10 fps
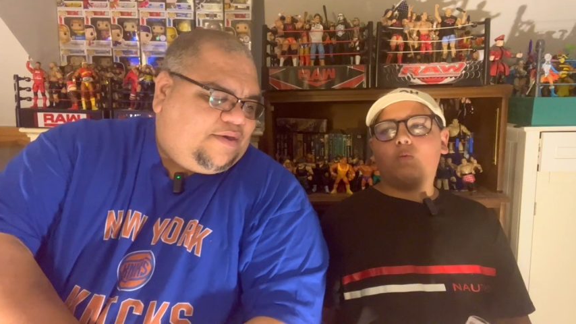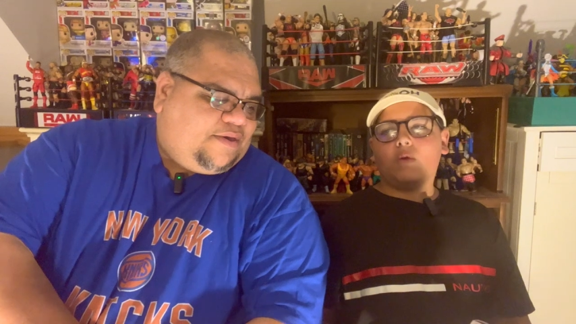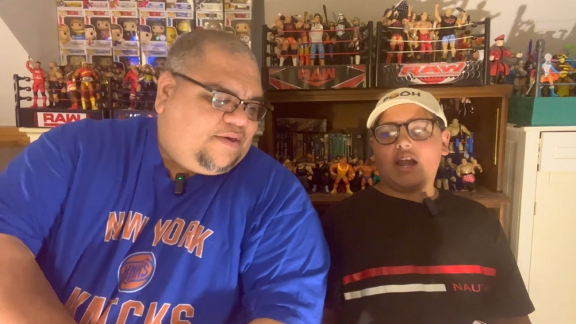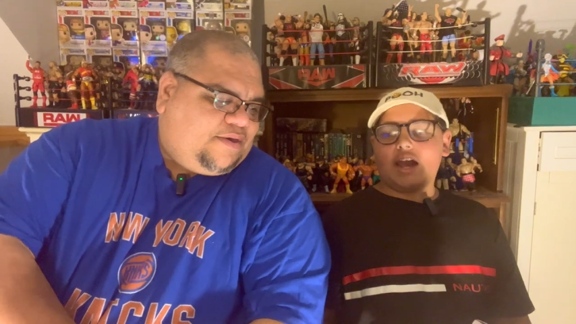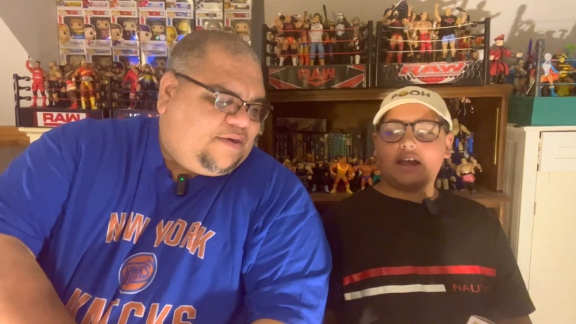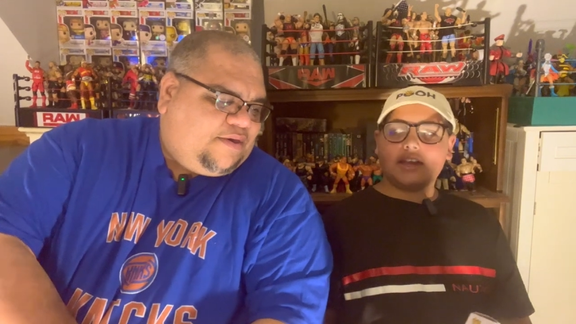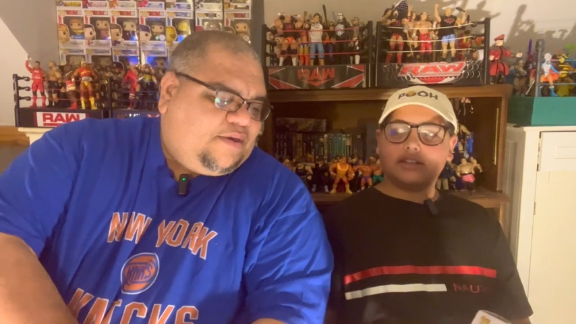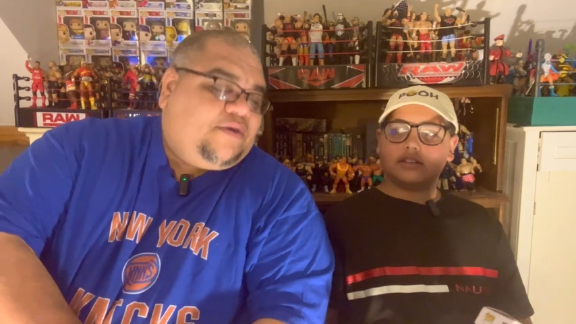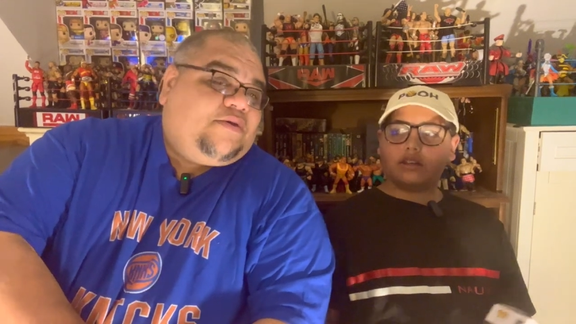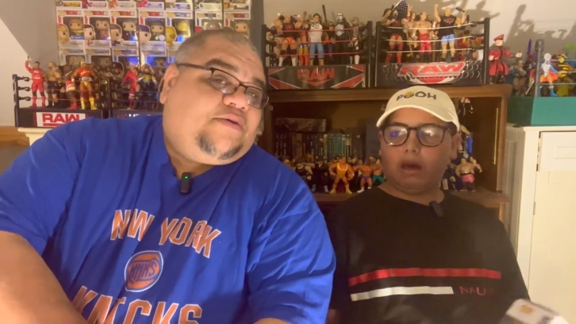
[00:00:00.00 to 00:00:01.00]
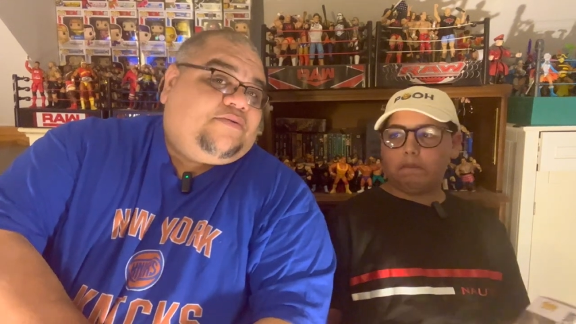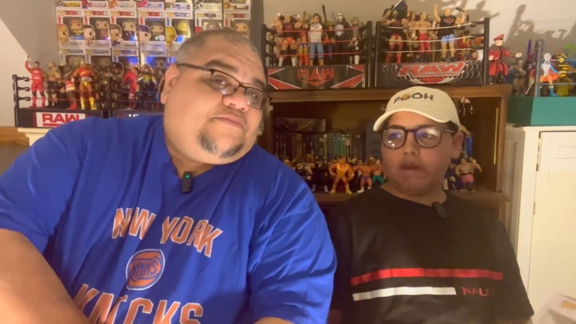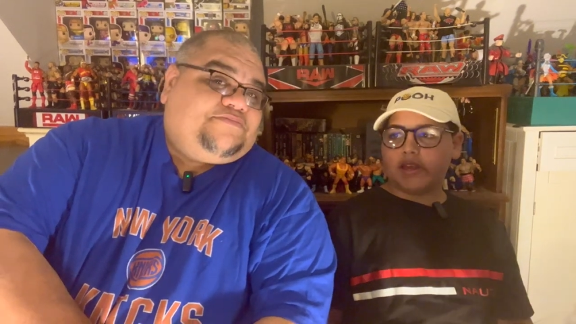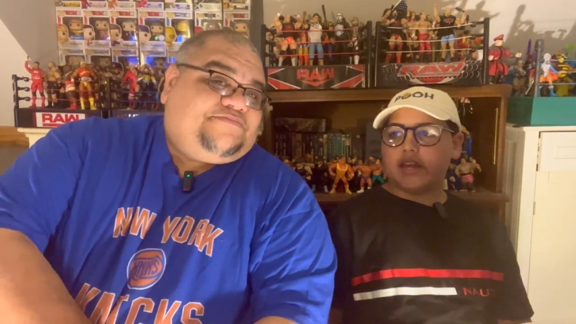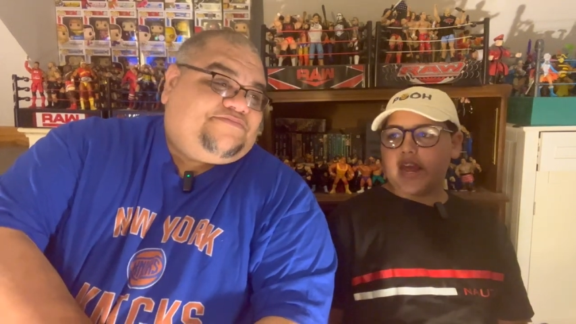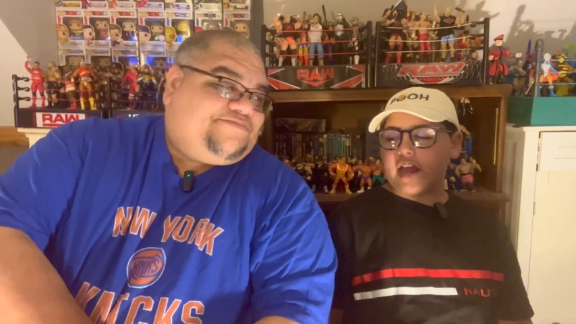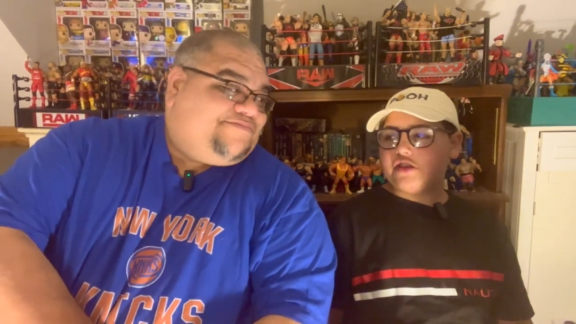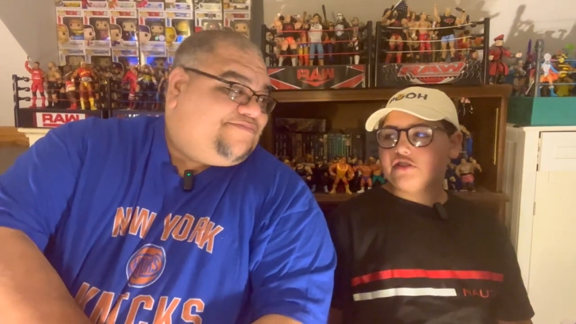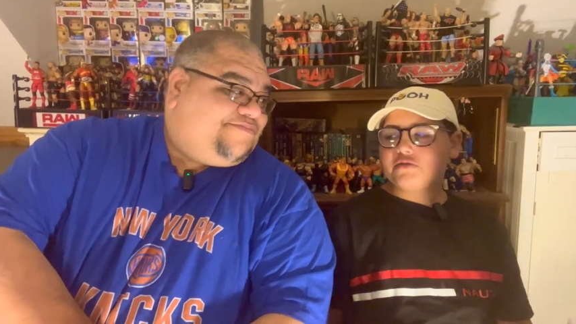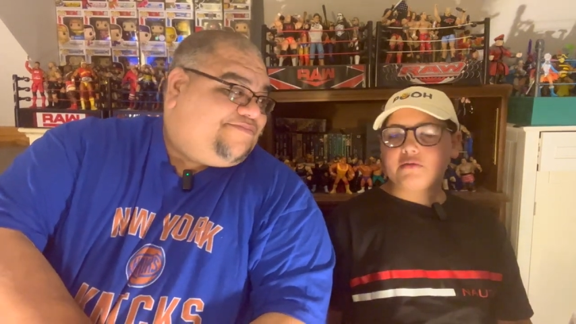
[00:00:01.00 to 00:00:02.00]
Speaker 1: when I saw Mickey, I
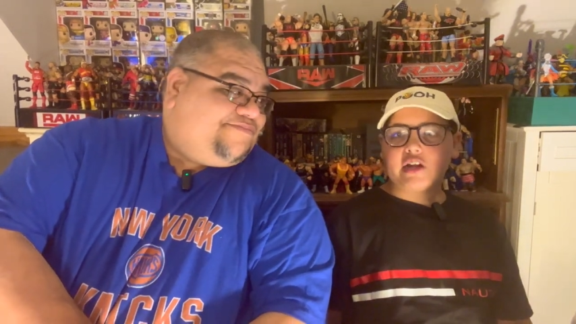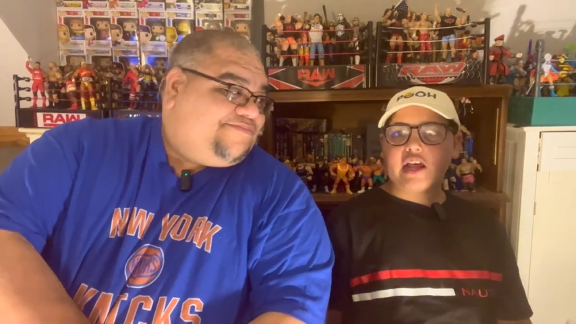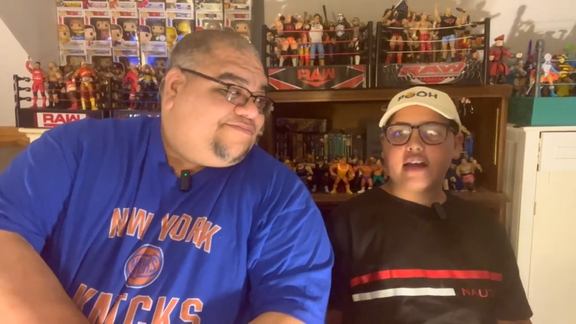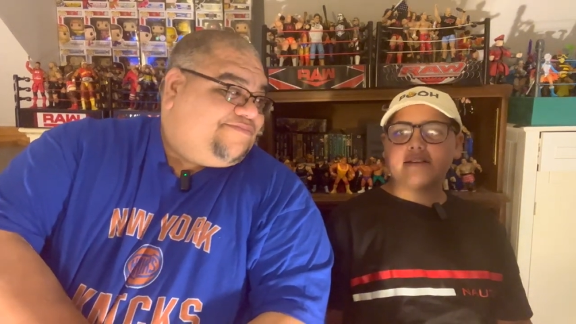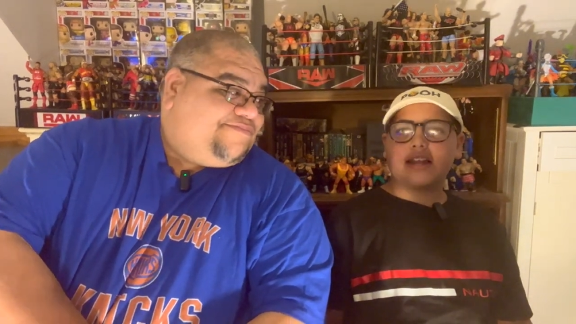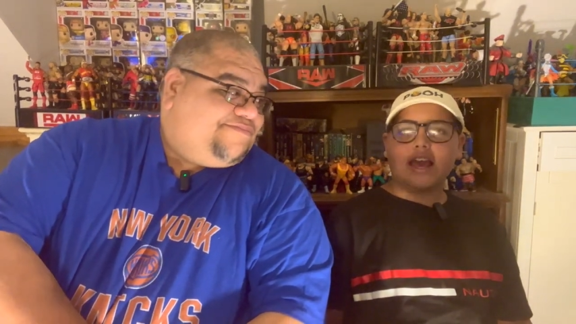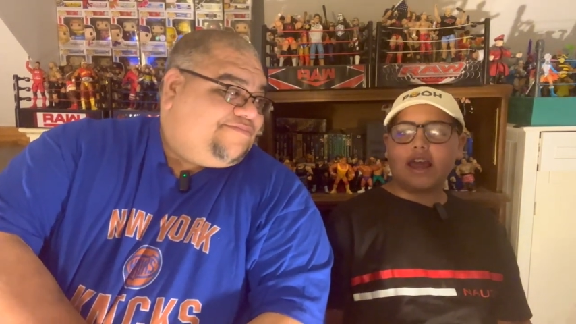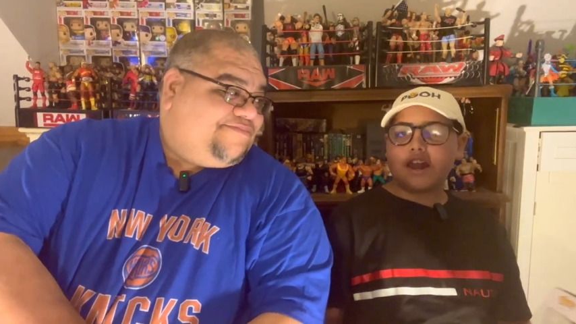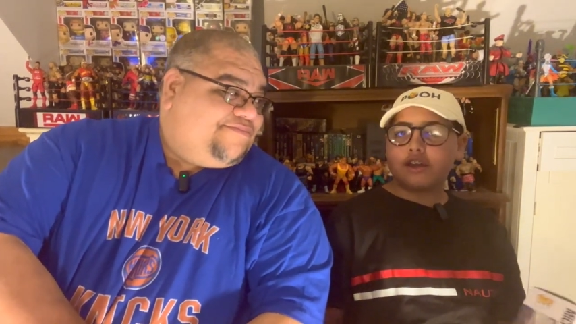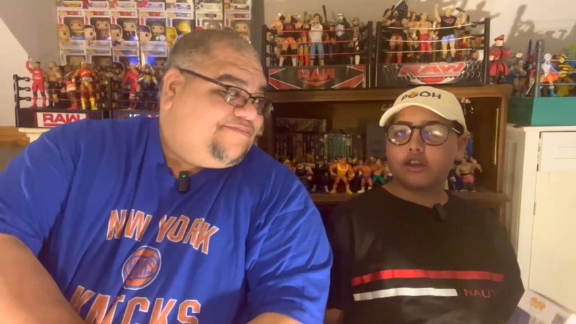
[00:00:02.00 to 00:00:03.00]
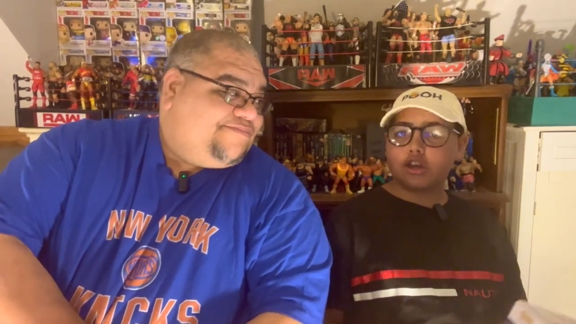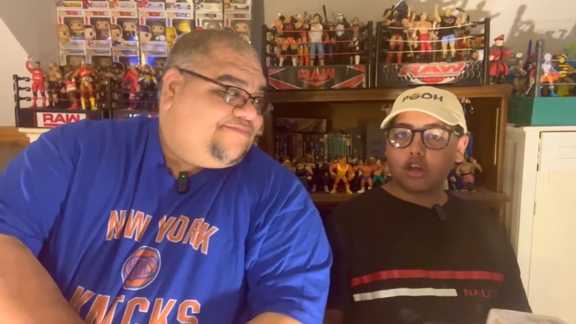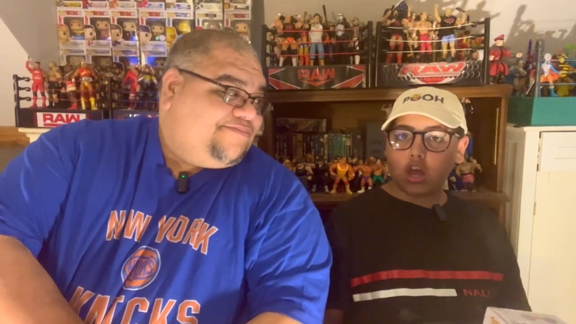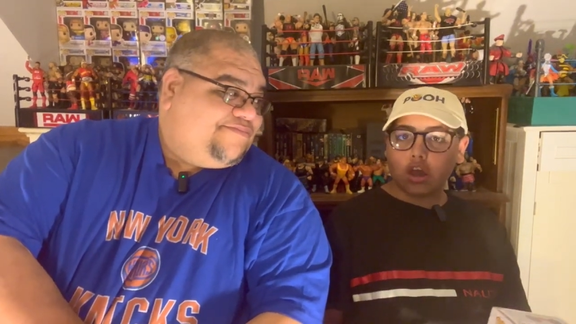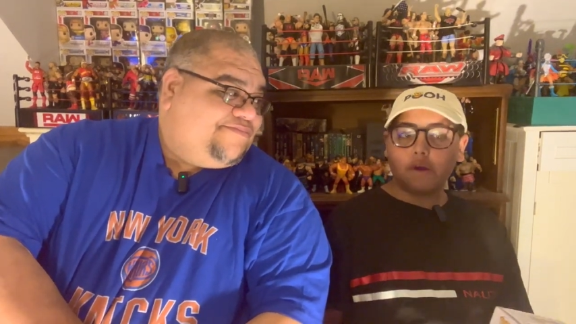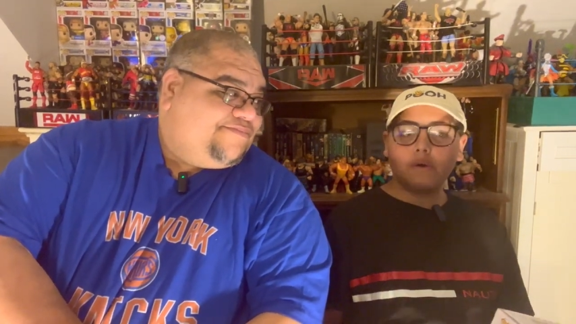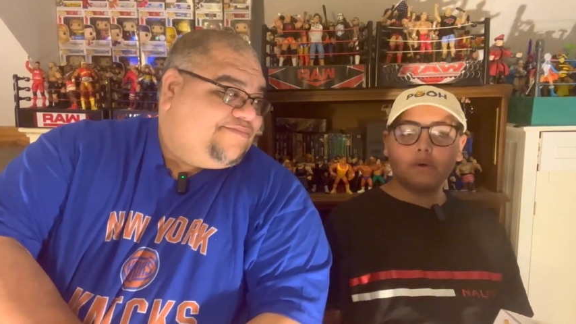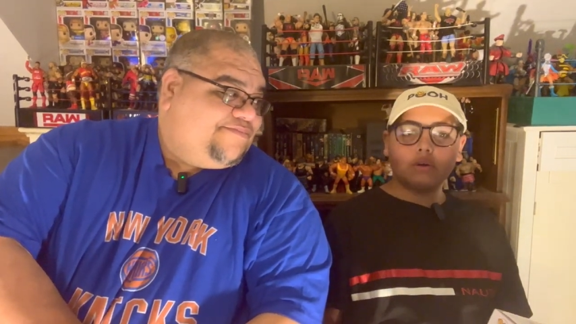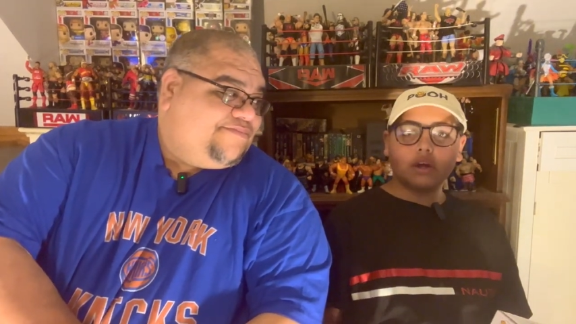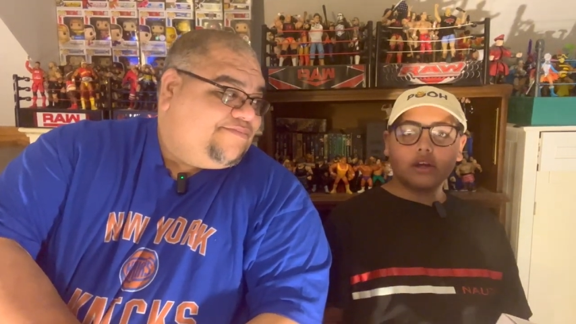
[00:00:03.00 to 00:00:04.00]
just realized I had no